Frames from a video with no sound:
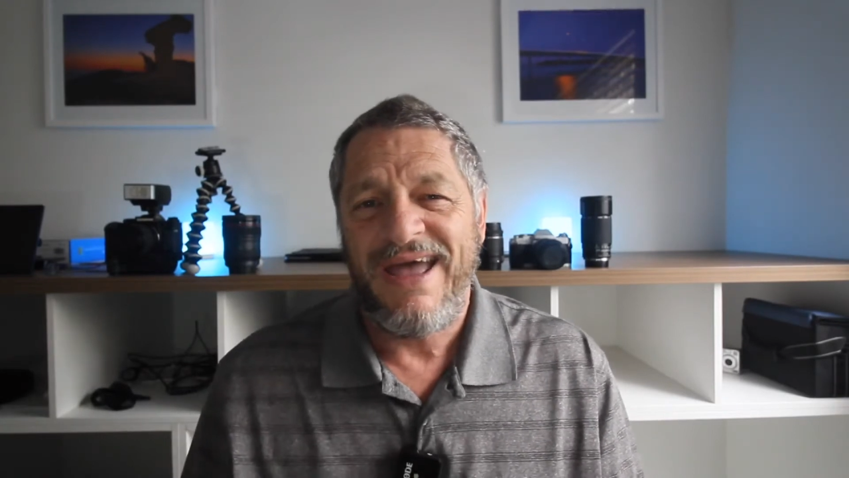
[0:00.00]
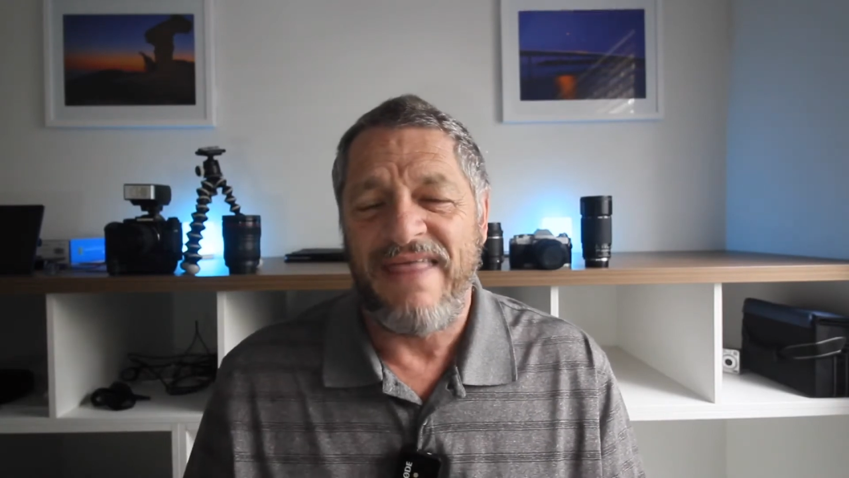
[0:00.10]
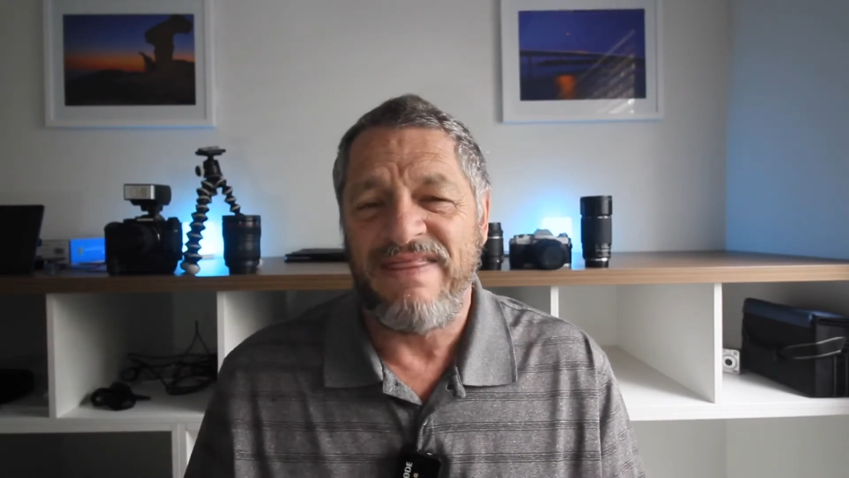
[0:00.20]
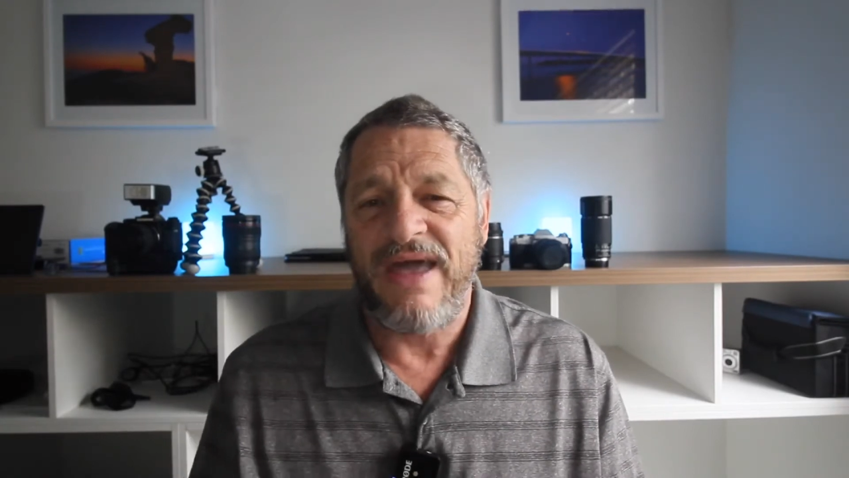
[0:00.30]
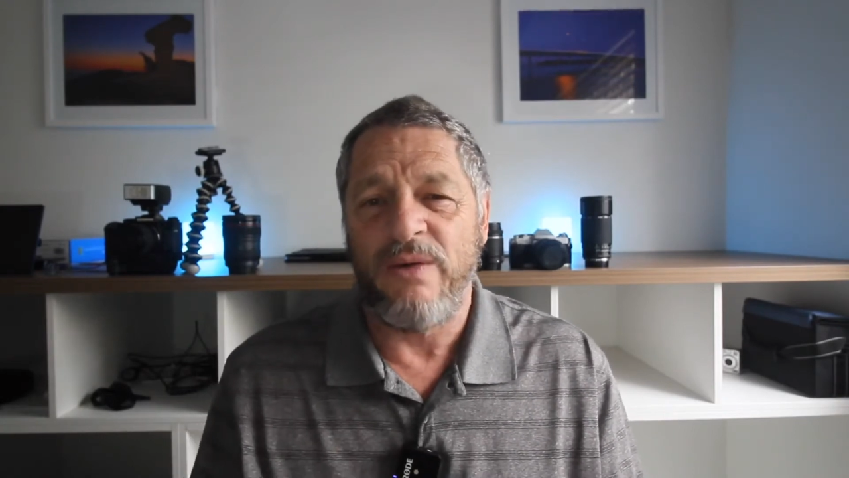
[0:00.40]

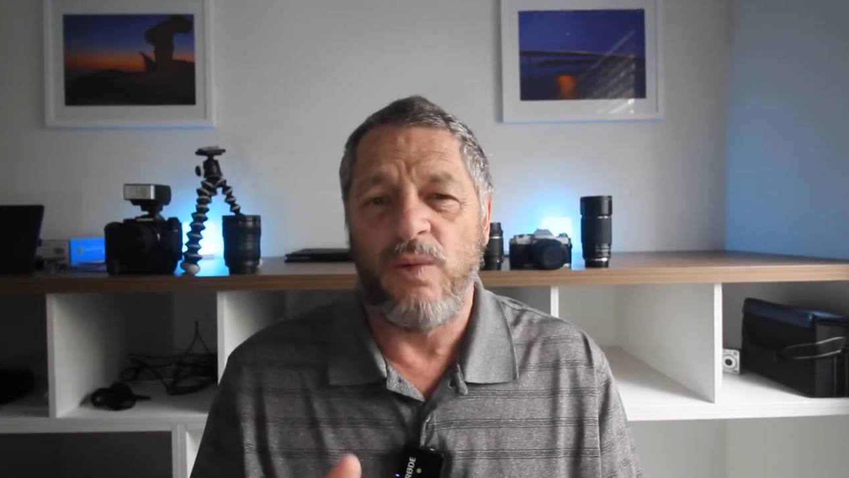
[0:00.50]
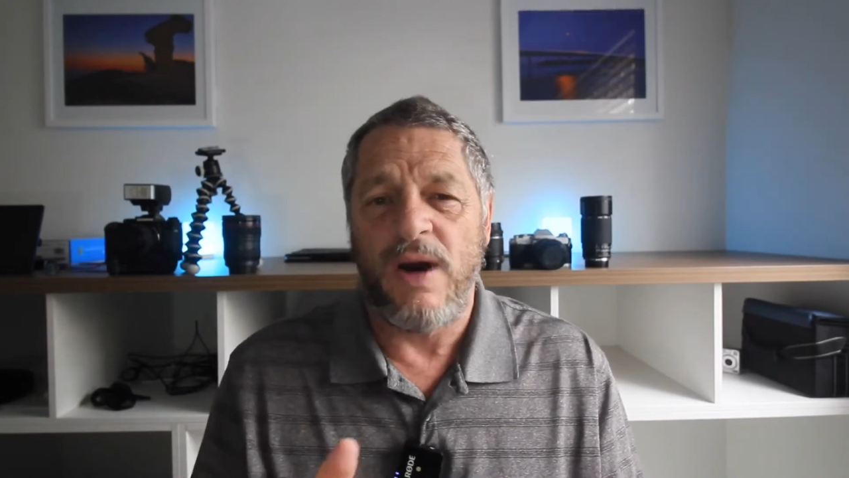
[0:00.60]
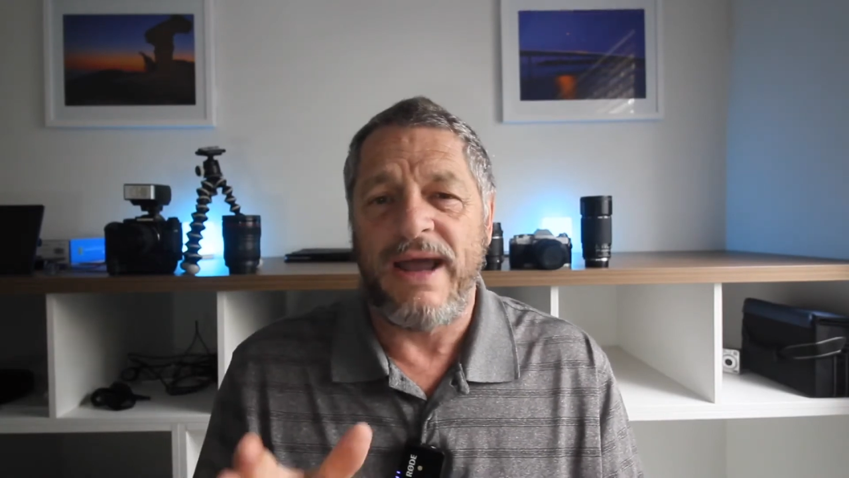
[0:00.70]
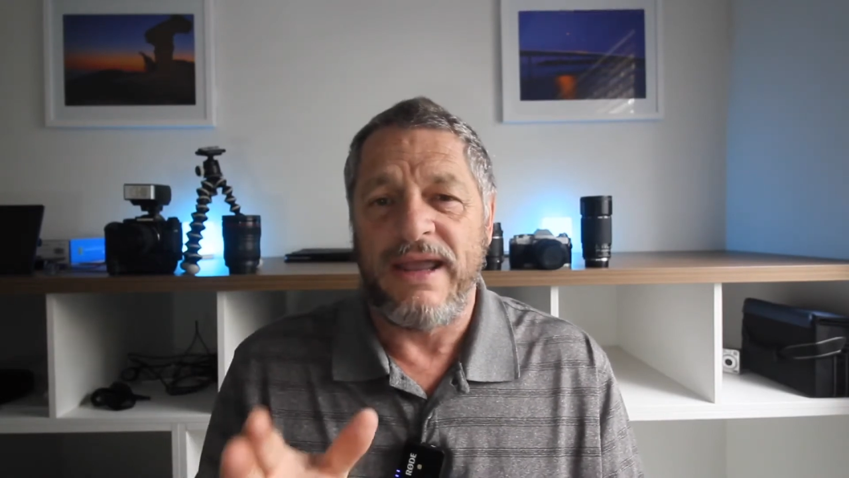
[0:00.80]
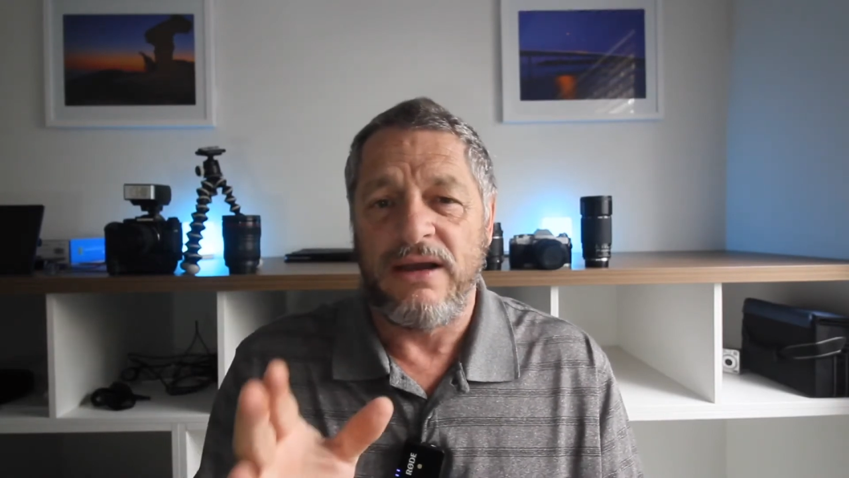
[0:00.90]
and that
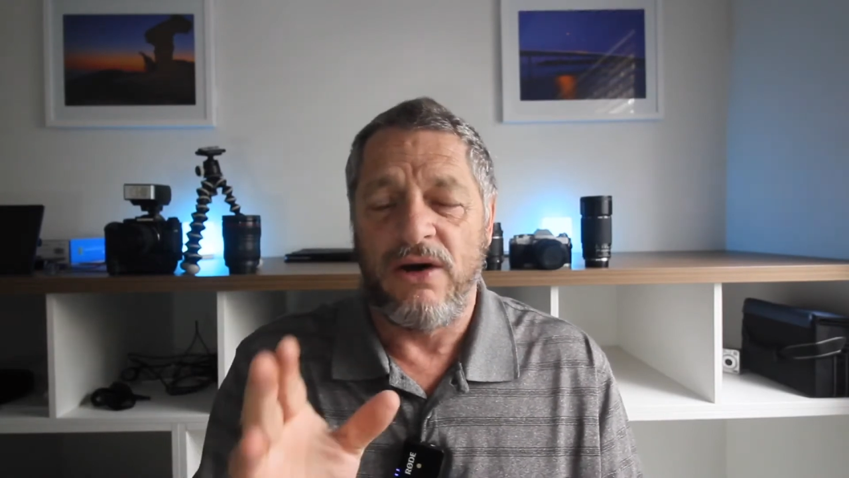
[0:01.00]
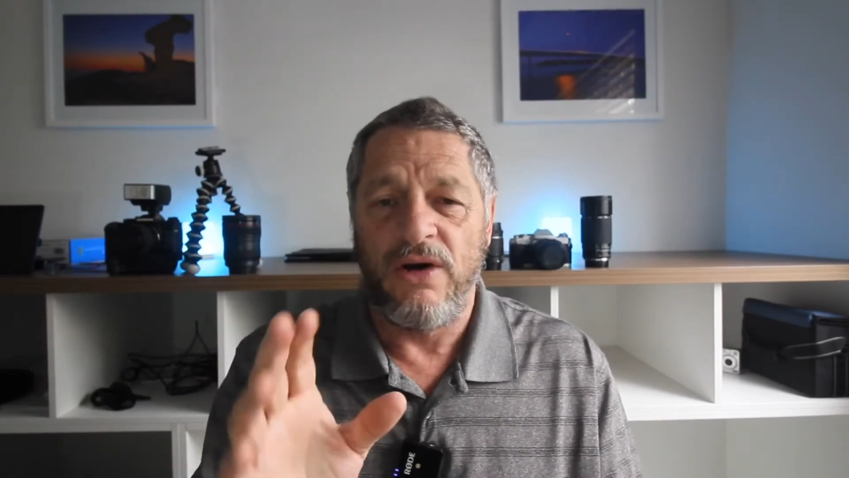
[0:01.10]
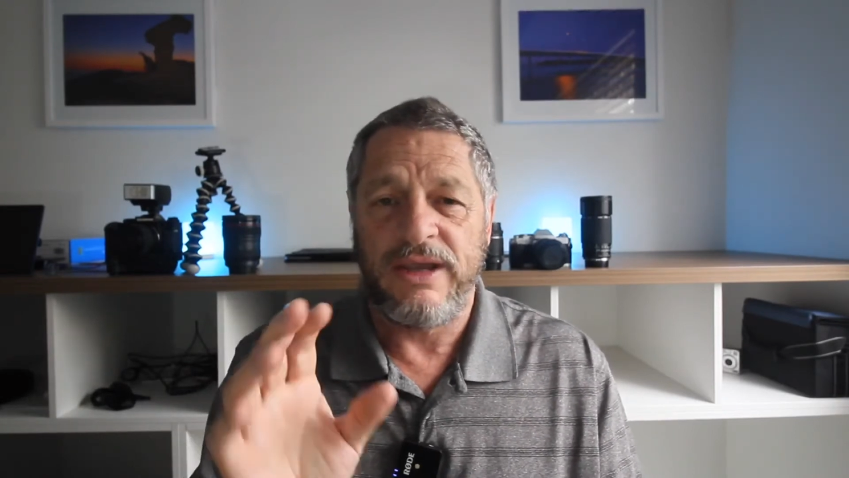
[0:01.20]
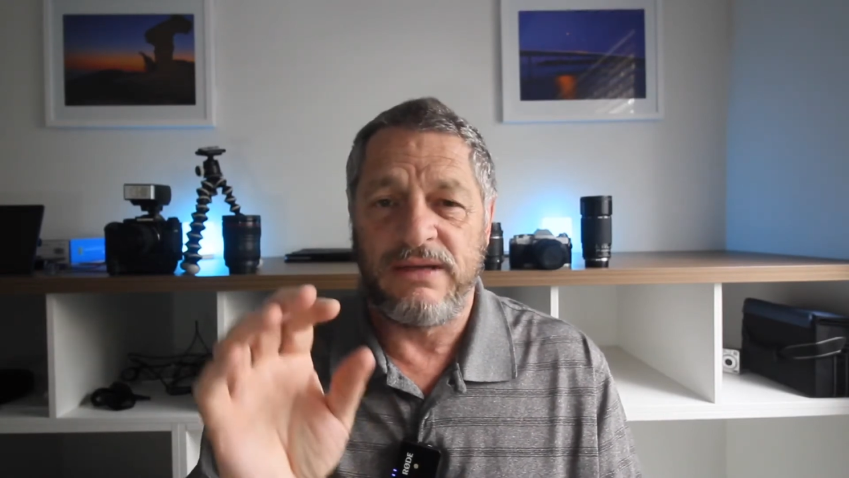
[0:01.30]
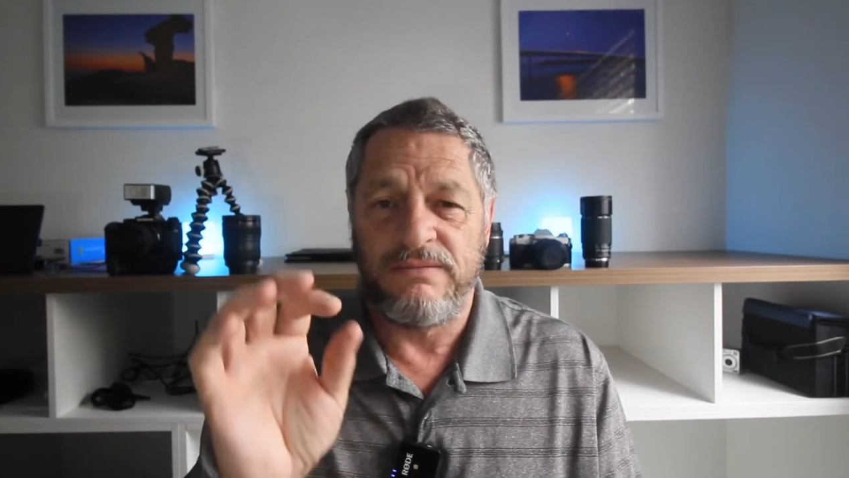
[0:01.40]
way
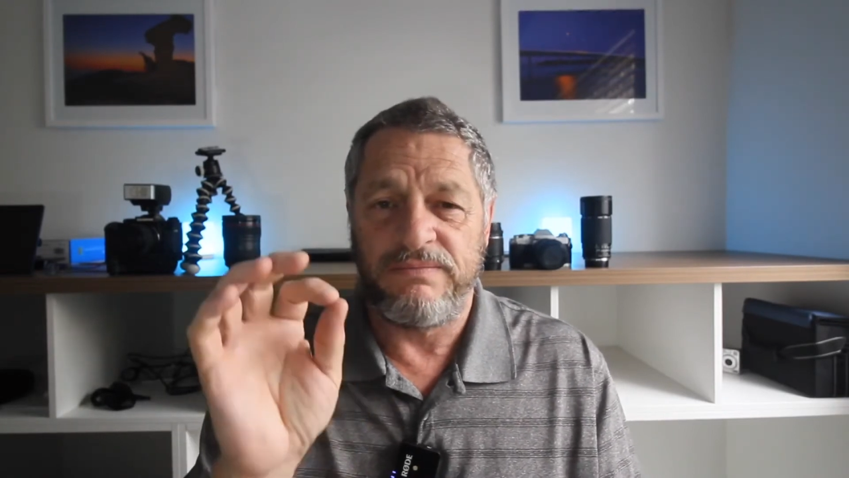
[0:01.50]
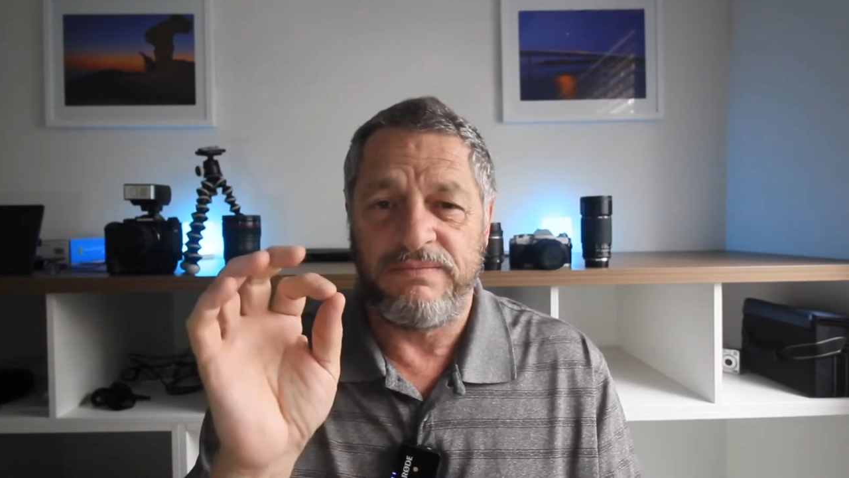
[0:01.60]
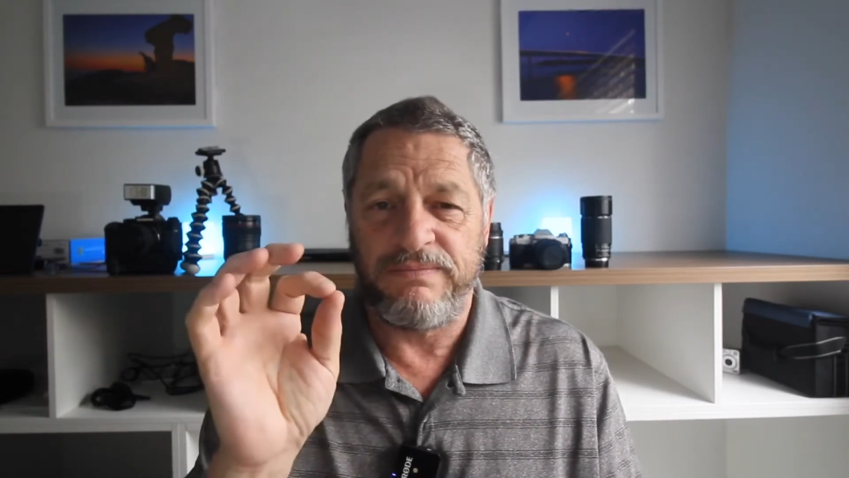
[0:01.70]
I can